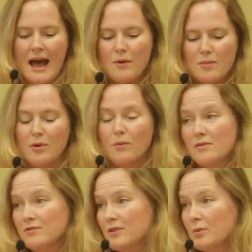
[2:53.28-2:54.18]
how we put
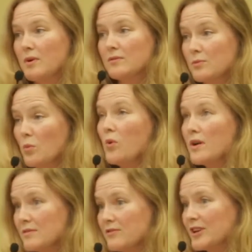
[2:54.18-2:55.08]

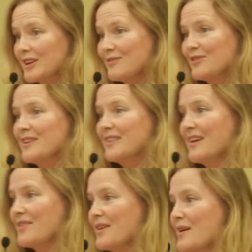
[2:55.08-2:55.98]
one foot in front of
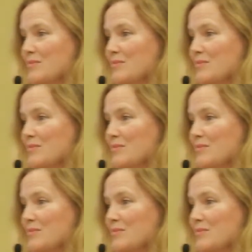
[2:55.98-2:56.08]
the other